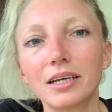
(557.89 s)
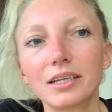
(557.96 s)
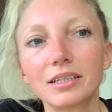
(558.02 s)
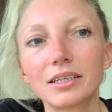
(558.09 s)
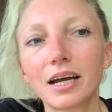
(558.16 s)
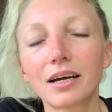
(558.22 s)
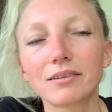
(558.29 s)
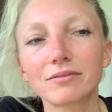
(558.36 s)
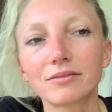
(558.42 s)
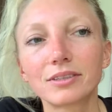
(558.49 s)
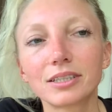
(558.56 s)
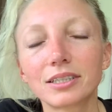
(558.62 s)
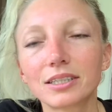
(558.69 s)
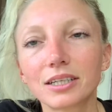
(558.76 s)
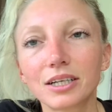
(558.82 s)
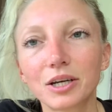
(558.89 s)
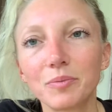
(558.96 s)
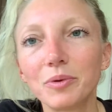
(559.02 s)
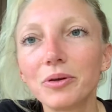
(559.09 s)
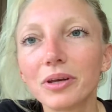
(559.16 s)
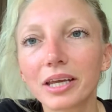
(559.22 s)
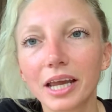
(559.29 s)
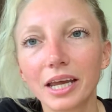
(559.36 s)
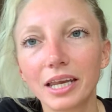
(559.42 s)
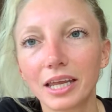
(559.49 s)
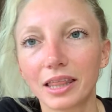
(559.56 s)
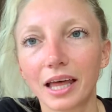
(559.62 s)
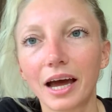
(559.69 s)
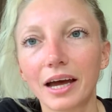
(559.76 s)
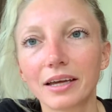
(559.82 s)
yeah, just
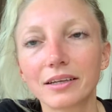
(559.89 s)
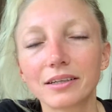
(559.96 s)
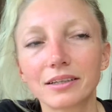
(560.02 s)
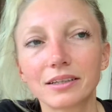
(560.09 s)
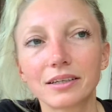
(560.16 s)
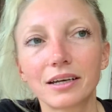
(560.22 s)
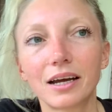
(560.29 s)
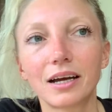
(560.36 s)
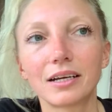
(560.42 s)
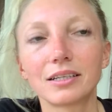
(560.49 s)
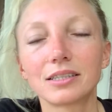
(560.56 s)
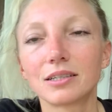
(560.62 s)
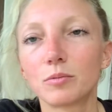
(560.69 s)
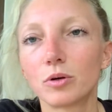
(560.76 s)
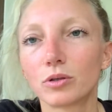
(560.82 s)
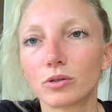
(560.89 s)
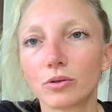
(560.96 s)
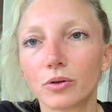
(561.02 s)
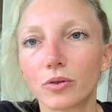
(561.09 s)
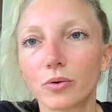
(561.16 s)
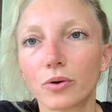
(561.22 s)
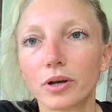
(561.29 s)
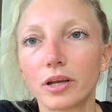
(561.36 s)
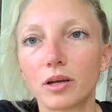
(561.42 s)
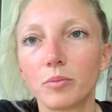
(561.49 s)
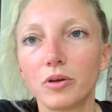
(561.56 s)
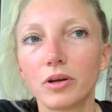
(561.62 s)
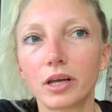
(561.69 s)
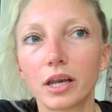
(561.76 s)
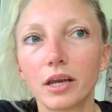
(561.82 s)
communicating that as an emotional authority,
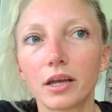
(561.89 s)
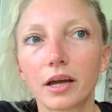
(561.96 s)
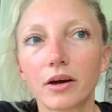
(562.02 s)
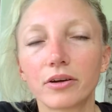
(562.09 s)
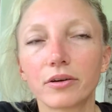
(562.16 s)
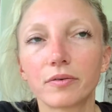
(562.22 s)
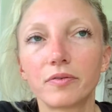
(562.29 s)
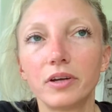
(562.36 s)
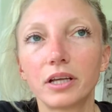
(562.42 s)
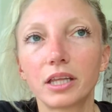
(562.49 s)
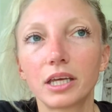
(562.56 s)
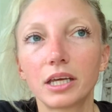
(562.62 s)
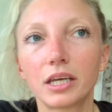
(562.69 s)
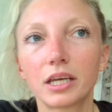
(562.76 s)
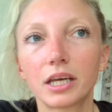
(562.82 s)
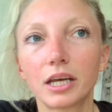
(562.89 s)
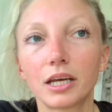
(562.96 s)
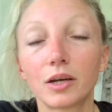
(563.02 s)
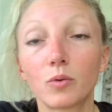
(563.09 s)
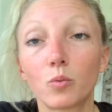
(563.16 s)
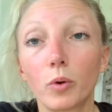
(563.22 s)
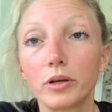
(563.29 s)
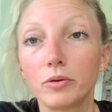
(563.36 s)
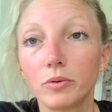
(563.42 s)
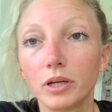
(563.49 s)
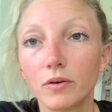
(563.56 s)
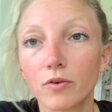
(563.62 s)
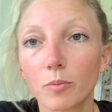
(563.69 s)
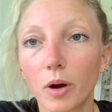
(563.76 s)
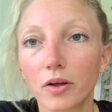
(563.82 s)
communicating how you're feeling and what you
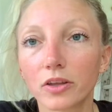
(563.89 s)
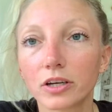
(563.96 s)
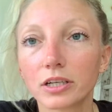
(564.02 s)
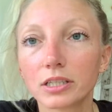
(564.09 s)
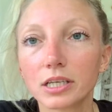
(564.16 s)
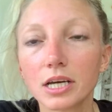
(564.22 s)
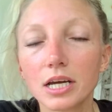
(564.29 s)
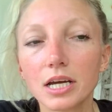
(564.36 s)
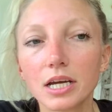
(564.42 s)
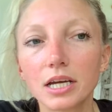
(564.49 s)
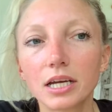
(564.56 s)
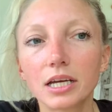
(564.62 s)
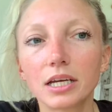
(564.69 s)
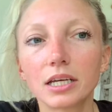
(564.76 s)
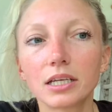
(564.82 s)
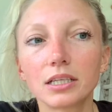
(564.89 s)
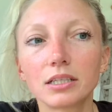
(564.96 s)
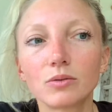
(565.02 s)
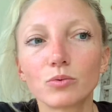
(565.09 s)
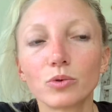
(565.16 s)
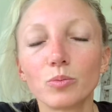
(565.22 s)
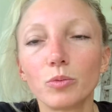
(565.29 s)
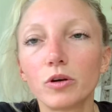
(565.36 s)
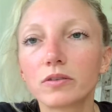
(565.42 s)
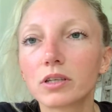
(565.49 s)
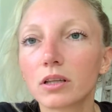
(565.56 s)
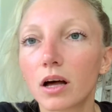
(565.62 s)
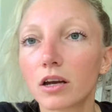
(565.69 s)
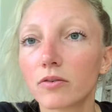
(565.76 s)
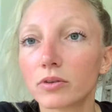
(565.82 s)
need from others, it removes a
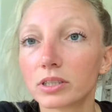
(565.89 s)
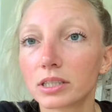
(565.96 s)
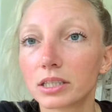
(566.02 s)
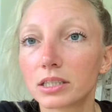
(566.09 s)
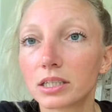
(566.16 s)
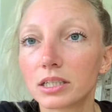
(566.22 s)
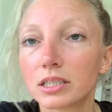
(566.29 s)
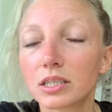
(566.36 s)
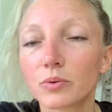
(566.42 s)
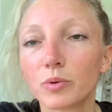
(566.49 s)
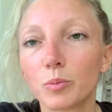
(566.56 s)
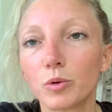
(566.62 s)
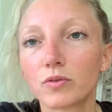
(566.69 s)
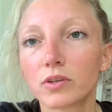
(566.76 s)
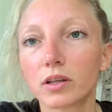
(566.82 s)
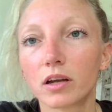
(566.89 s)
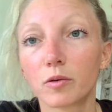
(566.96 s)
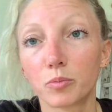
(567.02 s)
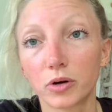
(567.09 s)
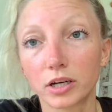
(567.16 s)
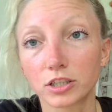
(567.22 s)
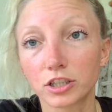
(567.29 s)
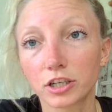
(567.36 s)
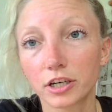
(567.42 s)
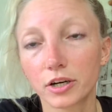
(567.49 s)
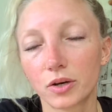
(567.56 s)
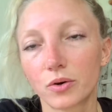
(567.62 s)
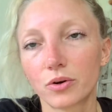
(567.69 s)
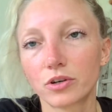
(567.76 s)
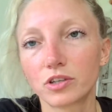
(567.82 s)
lot of resistance and removes a lot of pressure
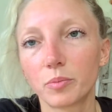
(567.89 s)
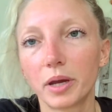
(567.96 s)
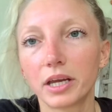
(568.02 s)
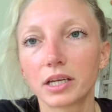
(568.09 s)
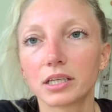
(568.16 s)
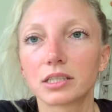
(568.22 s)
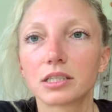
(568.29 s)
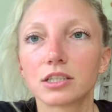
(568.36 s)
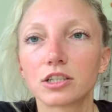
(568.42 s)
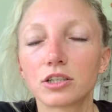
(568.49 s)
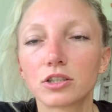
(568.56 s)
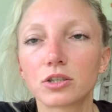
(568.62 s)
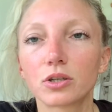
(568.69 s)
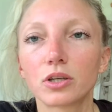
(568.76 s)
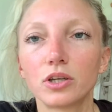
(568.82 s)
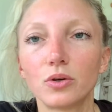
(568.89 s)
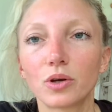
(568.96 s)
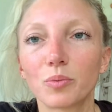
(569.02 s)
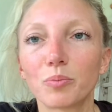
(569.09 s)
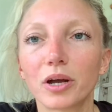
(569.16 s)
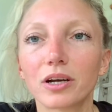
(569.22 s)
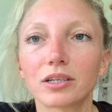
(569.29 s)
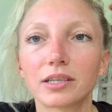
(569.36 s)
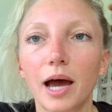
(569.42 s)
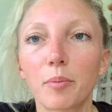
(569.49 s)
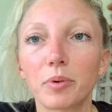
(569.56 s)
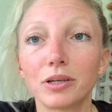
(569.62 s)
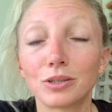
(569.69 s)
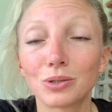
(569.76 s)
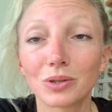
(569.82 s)
in order to make a decision so that you can better
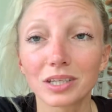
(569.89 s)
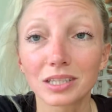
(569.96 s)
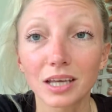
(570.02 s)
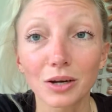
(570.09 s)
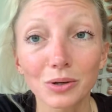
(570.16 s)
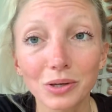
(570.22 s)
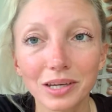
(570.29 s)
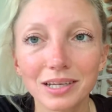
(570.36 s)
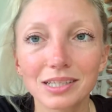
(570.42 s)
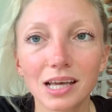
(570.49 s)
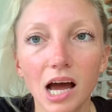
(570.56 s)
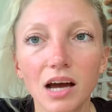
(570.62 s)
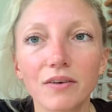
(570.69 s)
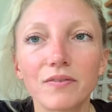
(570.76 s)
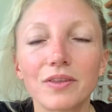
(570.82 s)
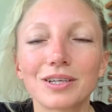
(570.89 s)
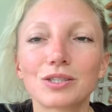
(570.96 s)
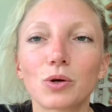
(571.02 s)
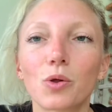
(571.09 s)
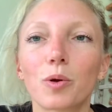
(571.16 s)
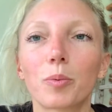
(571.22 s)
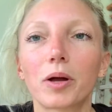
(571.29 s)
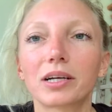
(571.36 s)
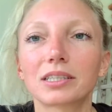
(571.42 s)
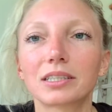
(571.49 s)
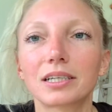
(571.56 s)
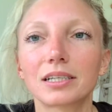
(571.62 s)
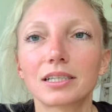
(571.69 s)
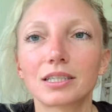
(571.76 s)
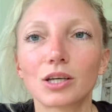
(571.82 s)
tap into the subtleties of the solar
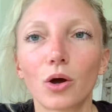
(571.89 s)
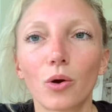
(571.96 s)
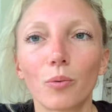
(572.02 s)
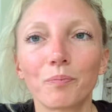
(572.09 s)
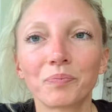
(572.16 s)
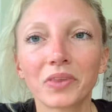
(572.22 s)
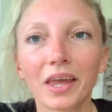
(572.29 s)
plexus. So